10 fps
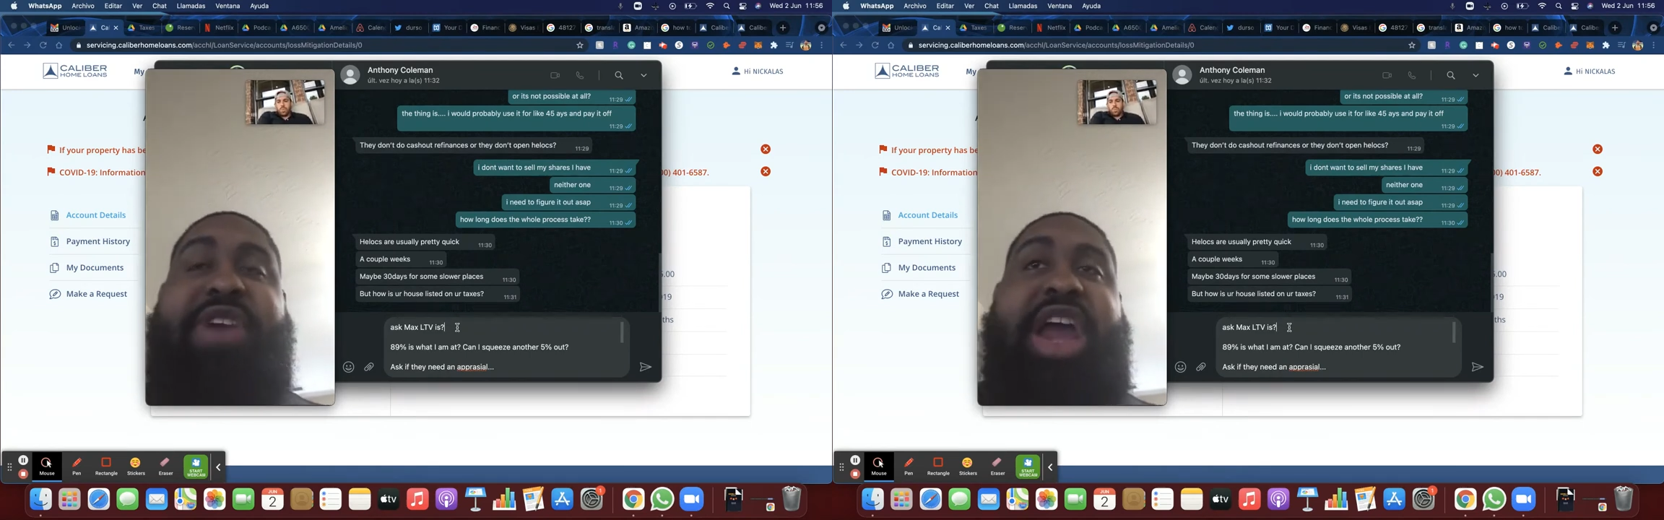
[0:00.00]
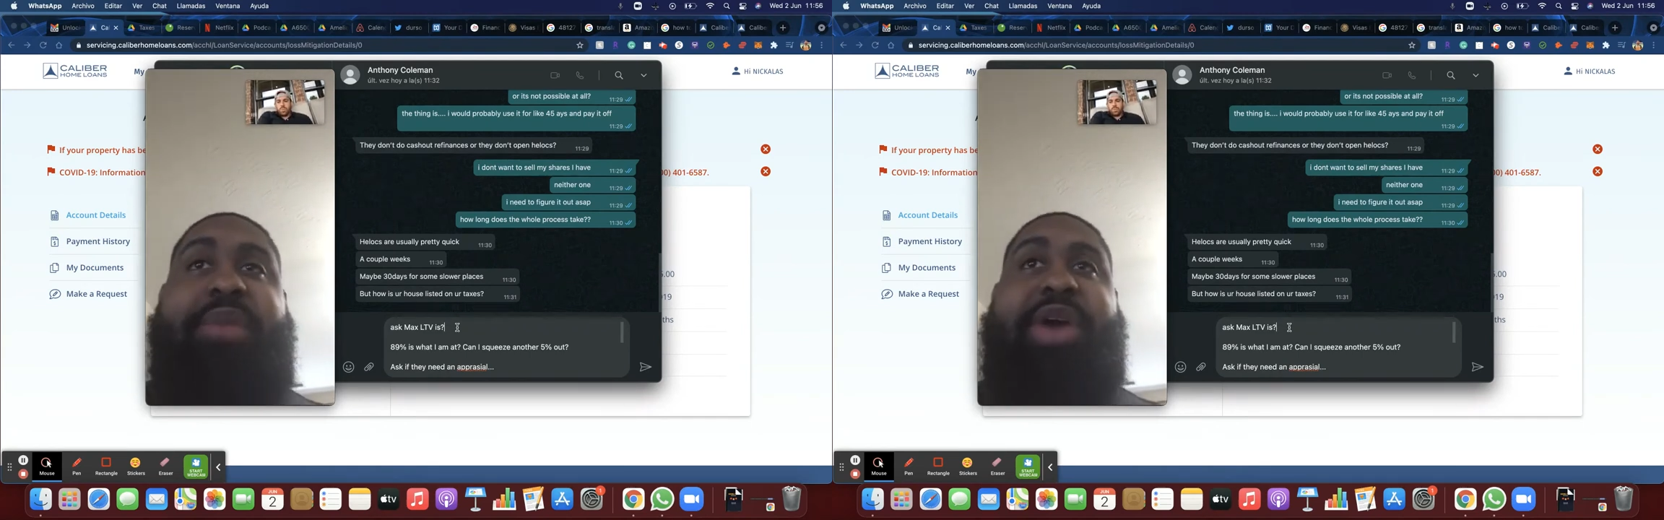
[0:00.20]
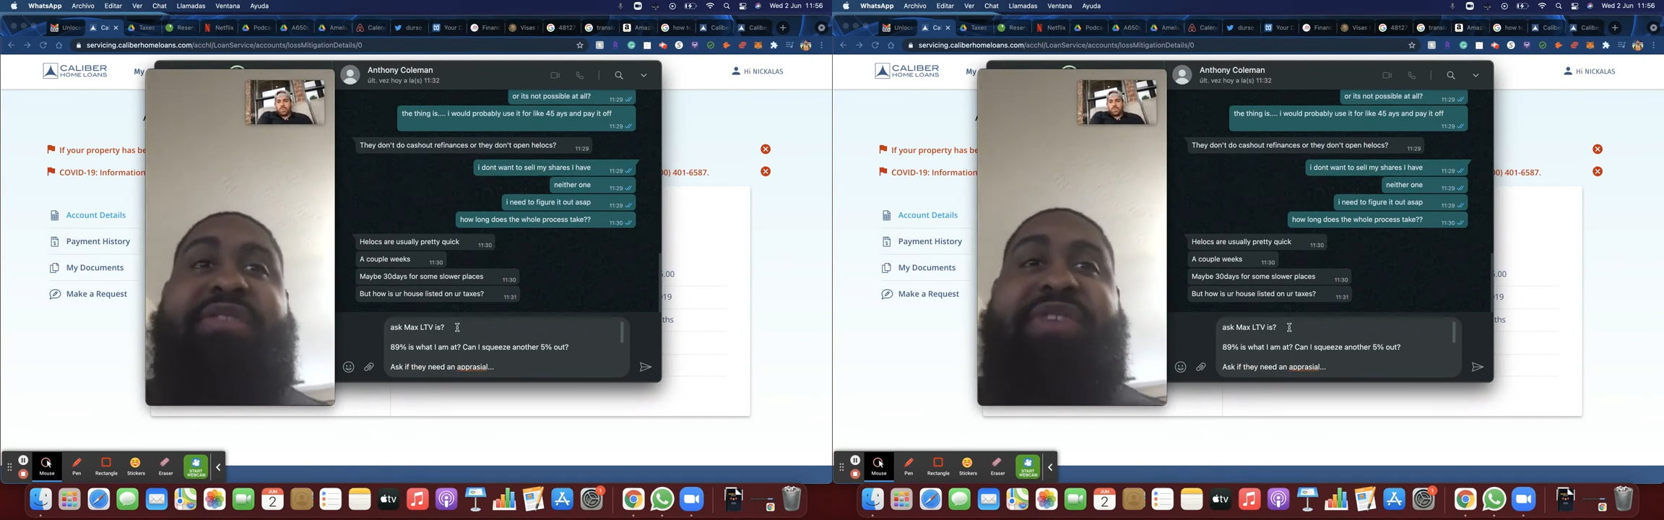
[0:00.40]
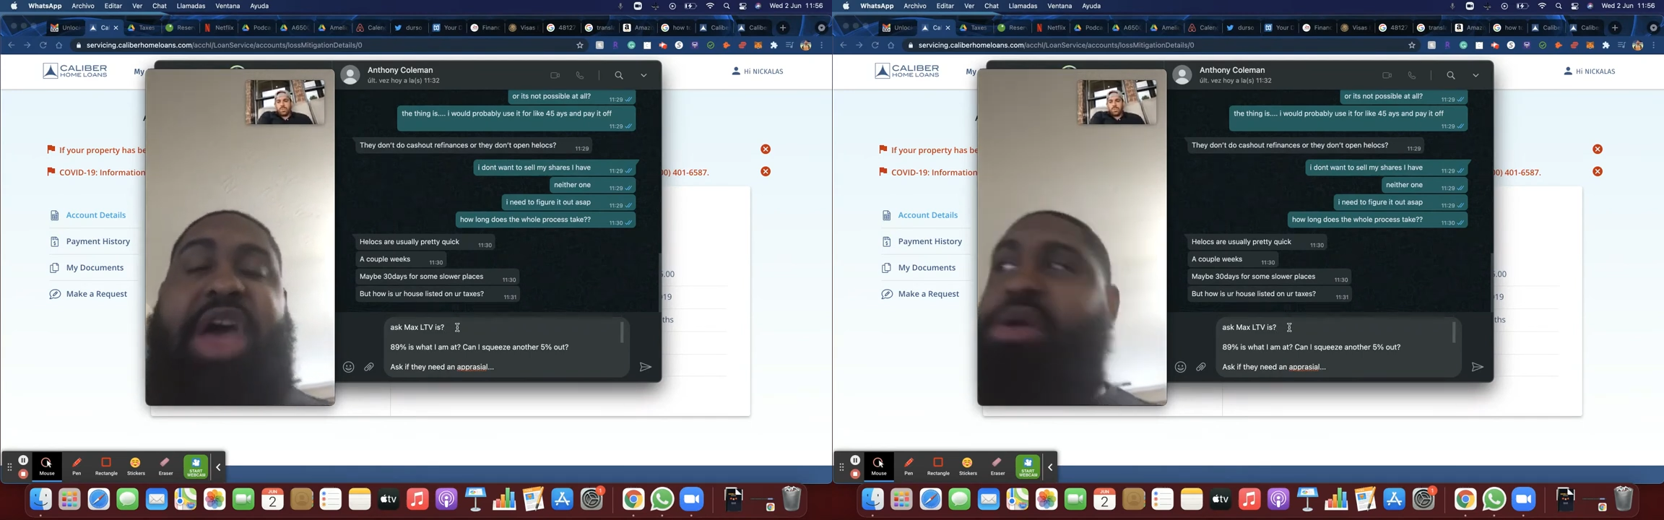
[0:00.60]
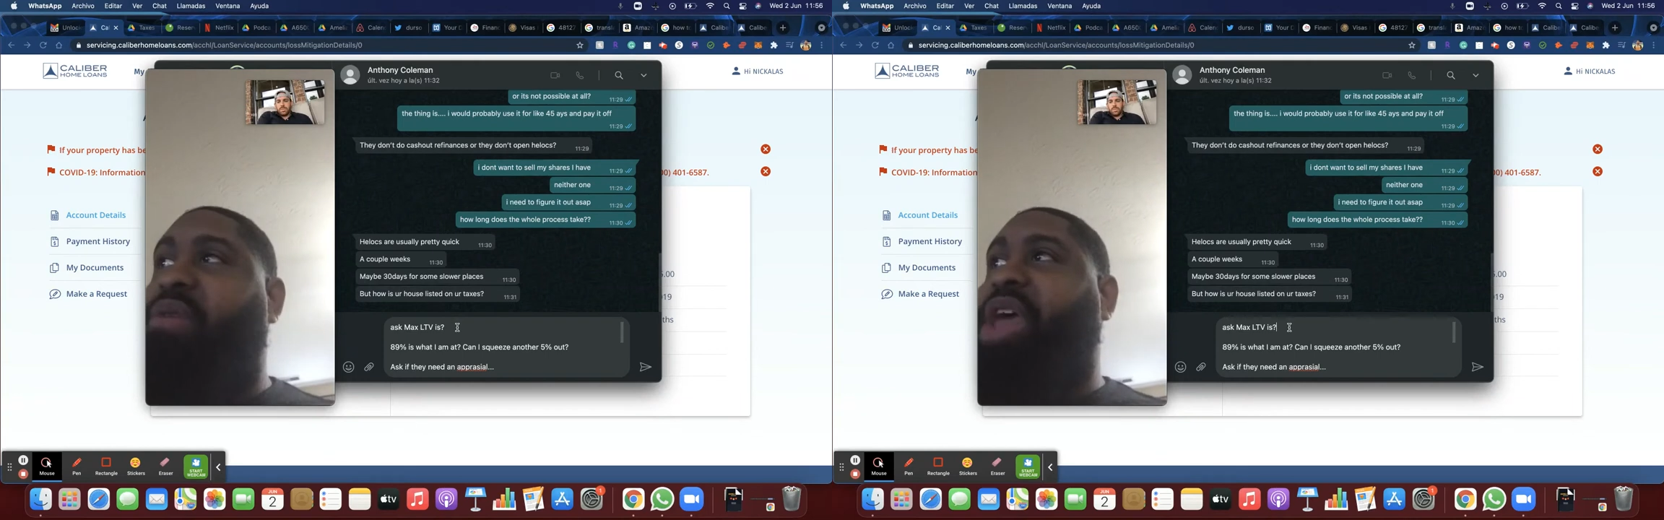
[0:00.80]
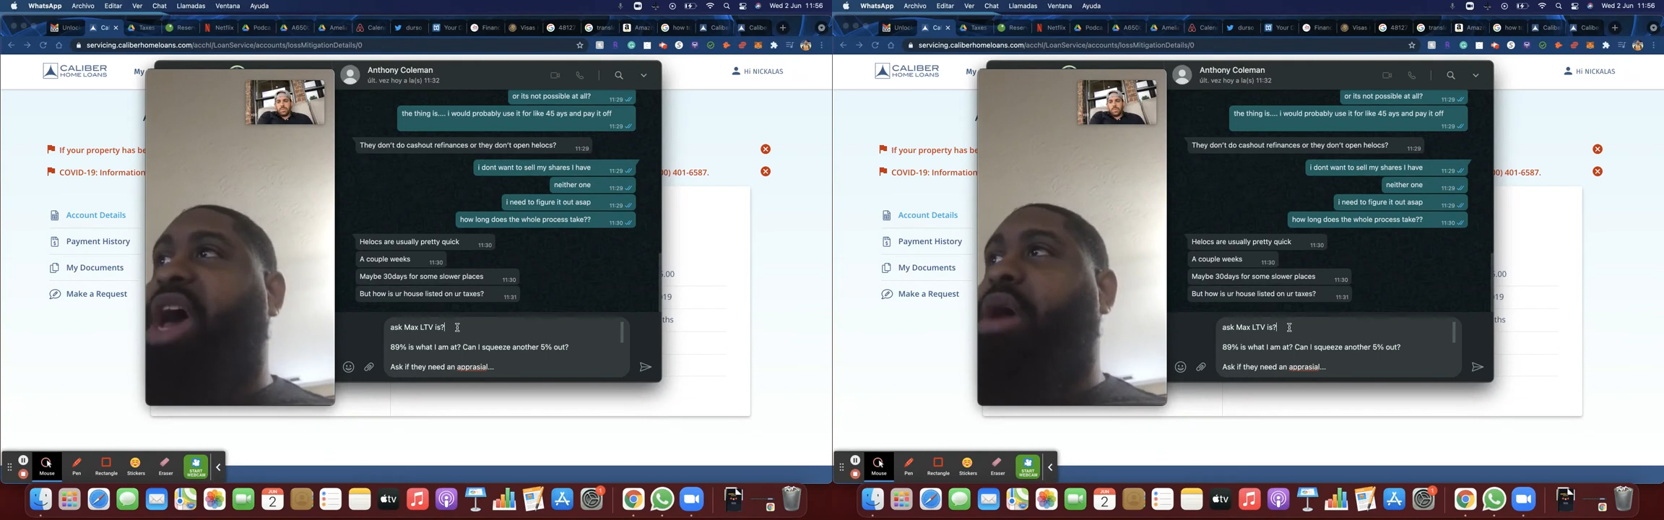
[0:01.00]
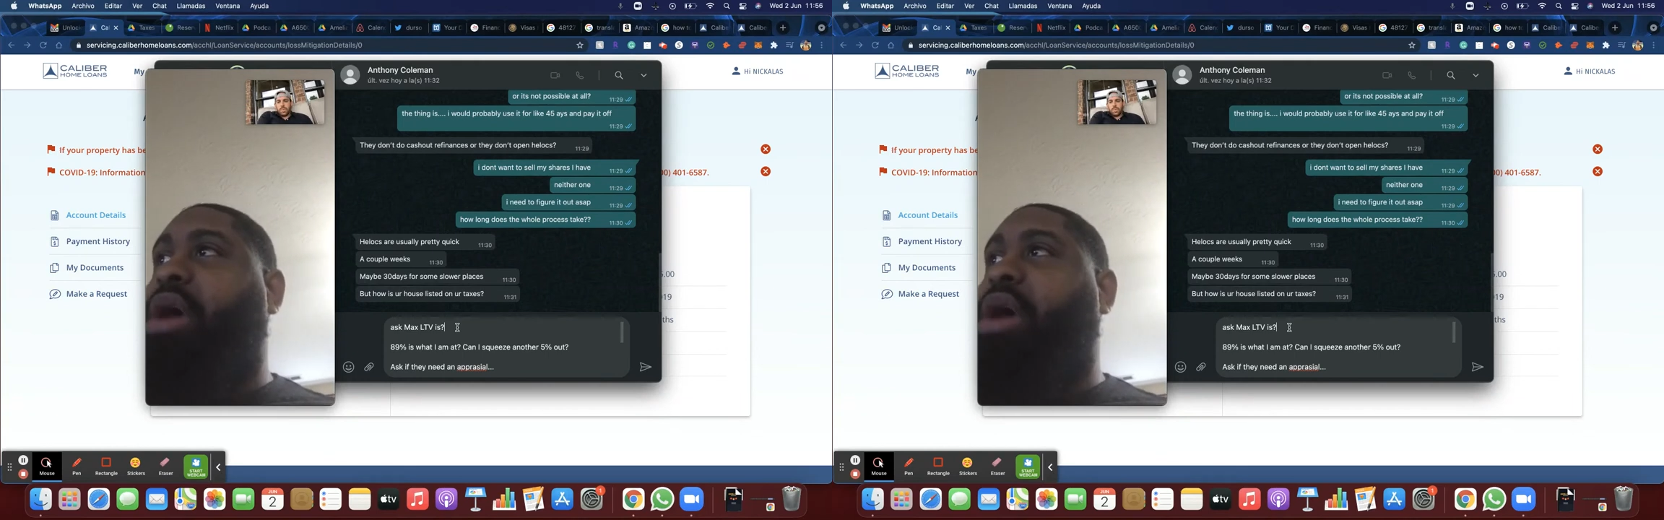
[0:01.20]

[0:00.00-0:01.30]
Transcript: divide it by the value of the